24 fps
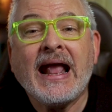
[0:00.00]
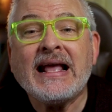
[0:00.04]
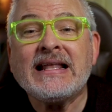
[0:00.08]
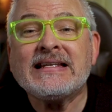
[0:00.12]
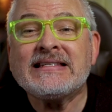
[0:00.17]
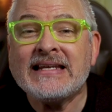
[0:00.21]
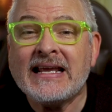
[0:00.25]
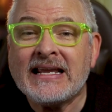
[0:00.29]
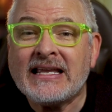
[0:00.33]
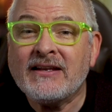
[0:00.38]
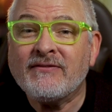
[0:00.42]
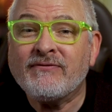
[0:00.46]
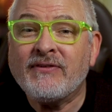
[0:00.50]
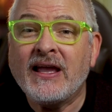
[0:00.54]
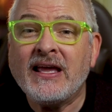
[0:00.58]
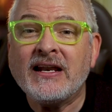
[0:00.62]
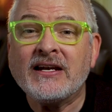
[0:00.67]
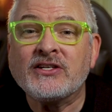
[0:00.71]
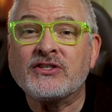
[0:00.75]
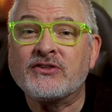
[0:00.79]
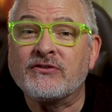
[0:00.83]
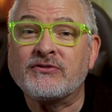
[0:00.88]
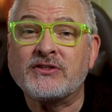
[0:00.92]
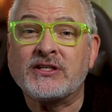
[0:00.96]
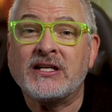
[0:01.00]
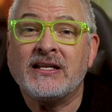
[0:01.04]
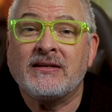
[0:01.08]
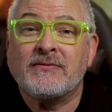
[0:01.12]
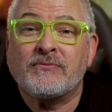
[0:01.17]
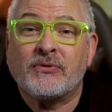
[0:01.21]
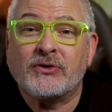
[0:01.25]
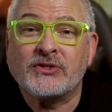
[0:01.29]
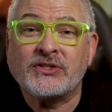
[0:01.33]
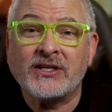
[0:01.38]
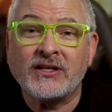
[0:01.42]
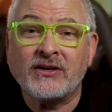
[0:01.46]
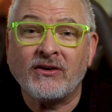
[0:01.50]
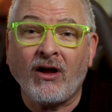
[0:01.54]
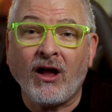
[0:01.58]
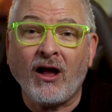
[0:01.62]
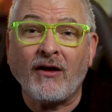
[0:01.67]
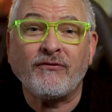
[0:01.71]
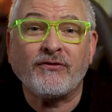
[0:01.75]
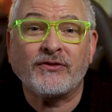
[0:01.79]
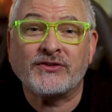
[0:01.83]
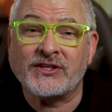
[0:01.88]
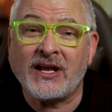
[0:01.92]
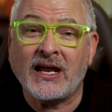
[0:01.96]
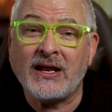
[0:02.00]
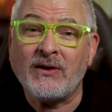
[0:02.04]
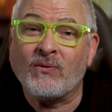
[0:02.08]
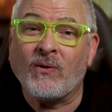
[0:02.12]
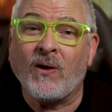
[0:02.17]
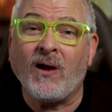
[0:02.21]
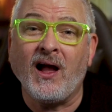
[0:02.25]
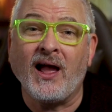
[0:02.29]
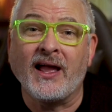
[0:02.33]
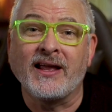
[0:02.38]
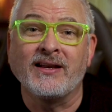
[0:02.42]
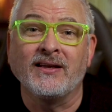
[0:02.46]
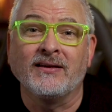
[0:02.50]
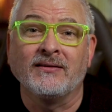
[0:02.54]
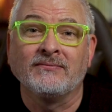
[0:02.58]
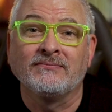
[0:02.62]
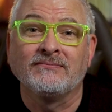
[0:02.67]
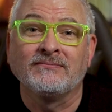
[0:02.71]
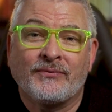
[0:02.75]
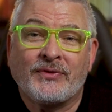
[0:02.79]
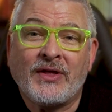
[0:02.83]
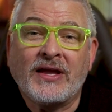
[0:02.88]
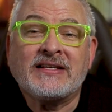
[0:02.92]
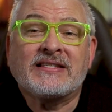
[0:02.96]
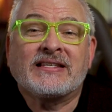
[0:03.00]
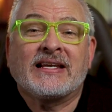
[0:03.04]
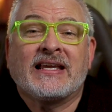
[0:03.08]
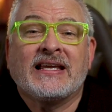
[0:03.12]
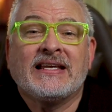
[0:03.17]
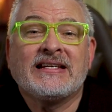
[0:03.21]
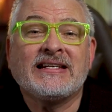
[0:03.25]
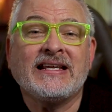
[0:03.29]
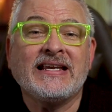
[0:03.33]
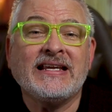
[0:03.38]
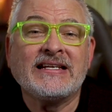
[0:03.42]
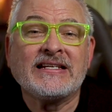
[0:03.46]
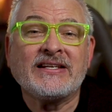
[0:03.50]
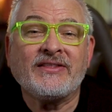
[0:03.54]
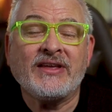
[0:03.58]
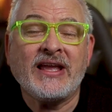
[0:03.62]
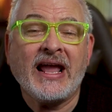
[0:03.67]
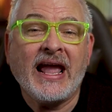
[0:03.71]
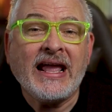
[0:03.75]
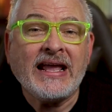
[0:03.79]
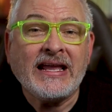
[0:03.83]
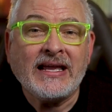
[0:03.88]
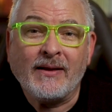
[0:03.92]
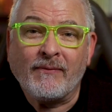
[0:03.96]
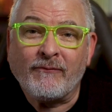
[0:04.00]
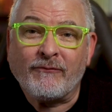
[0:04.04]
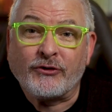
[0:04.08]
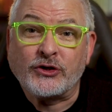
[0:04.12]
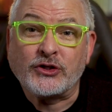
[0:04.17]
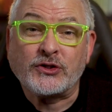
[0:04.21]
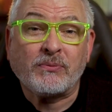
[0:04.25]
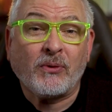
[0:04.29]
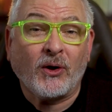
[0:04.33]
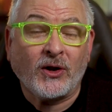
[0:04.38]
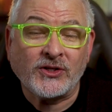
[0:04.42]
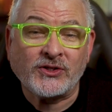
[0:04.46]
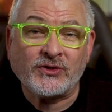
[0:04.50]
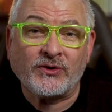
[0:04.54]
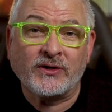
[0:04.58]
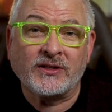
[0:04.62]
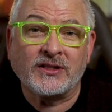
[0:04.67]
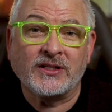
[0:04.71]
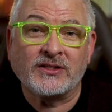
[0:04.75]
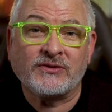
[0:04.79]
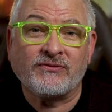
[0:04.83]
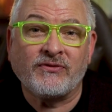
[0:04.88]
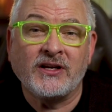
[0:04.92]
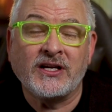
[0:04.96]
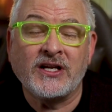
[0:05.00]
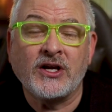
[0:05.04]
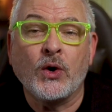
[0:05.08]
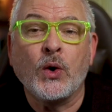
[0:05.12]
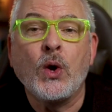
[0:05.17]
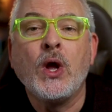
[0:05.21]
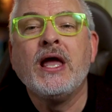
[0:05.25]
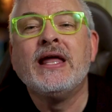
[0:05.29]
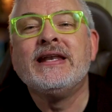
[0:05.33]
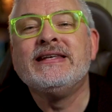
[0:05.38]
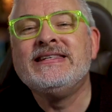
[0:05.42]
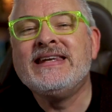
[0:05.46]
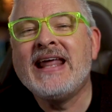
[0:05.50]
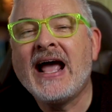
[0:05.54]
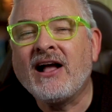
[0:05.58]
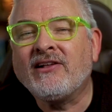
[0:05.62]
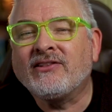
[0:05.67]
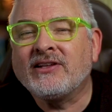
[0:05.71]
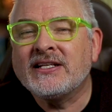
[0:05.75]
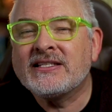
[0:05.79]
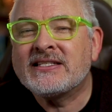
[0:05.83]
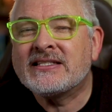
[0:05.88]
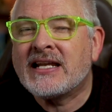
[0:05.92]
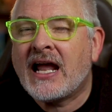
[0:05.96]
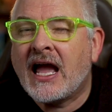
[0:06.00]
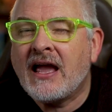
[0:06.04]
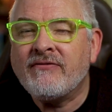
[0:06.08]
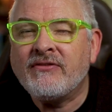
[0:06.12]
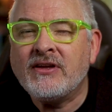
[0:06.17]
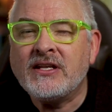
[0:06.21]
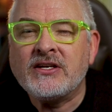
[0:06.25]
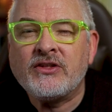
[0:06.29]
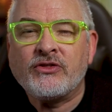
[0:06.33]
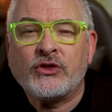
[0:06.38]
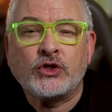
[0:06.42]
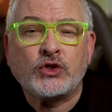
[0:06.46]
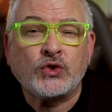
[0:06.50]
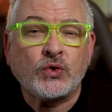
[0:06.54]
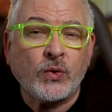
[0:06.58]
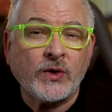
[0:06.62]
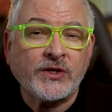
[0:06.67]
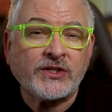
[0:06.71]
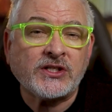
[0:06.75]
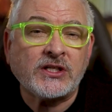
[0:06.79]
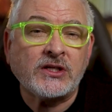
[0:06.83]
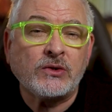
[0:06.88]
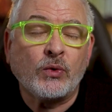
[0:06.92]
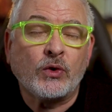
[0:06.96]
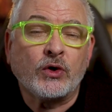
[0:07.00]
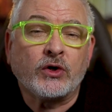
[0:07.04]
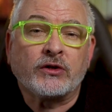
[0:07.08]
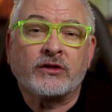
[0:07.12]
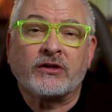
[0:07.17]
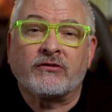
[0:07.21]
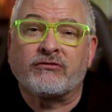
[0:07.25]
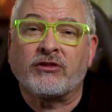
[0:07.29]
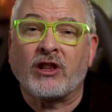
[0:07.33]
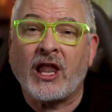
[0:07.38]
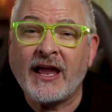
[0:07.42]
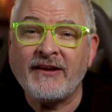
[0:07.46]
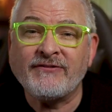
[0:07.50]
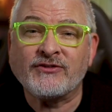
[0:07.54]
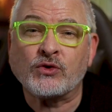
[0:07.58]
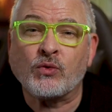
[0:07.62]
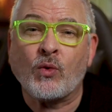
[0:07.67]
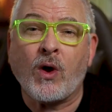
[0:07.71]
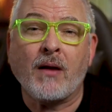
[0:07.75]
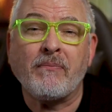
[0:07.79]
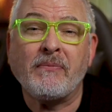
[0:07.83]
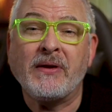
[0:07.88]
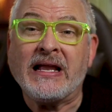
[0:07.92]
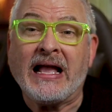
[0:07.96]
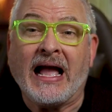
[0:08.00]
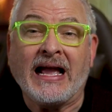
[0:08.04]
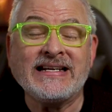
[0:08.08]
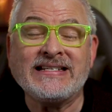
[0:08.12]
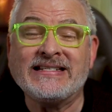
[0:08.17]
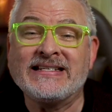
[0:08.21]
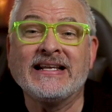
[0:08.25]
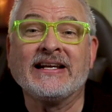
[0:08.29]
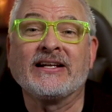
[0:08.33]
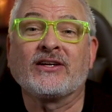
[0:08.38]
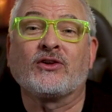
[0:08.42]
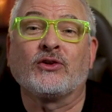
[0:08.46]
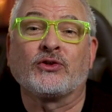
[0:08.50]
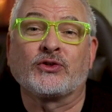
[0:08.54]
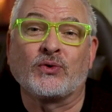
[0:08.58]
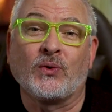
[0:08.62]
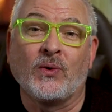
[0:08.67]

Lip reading: and take advantage of 10% off site-wide. Thanks again to Into the AM for sponsoring this video. Now let's dive into the twisty world of life-swapping identical